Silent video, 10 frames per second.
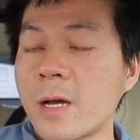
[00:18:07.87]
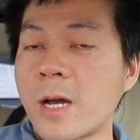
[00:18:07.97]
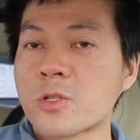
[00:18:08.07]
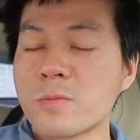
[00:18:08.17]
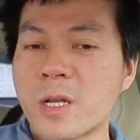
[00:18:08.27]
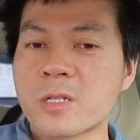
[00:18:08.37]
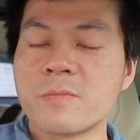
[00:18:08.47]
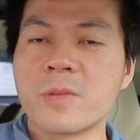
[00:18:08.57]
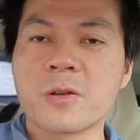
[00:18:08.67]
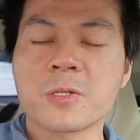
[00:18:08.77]
I should
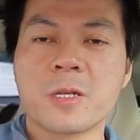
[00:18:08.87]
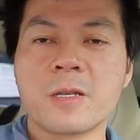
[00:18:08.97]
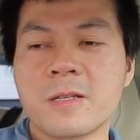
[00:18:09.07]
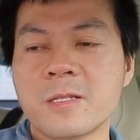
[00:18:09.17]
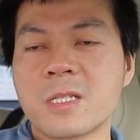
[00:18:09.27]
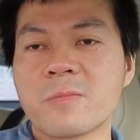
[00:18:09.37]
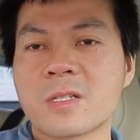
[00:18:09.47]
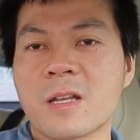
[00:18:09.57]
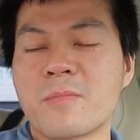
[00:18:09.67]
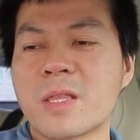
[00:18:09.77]
mention, because it seems
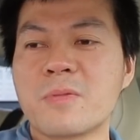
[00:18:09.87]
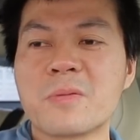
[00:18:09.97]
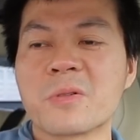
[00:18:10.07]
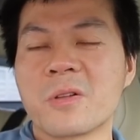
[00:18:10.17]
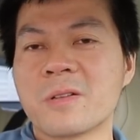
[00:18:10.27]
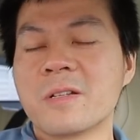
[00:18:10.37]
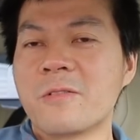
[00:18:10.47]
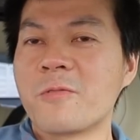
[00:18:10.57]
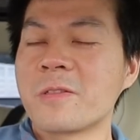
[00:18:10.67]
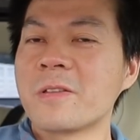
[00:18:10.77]
like many people are,
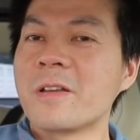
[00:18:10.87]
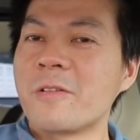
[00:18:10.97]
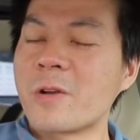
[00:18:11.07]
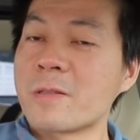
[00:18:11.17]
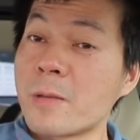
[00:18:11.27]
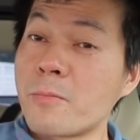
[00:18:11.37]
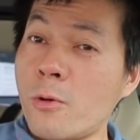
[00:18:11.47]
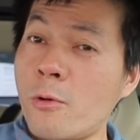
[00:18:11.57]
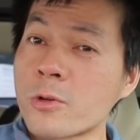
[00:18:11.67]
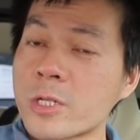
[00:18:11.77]
when the
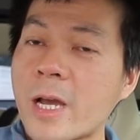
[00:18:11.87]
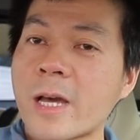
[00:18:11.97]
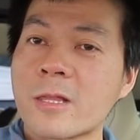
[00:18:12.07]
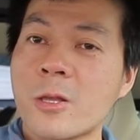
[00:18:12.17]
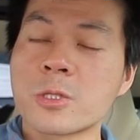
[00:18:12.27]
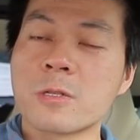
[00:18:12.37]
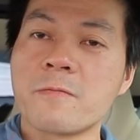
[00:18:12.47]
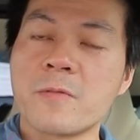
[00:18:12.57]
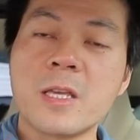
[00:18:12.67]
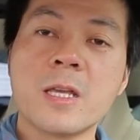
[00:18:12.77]
Porsche had lots of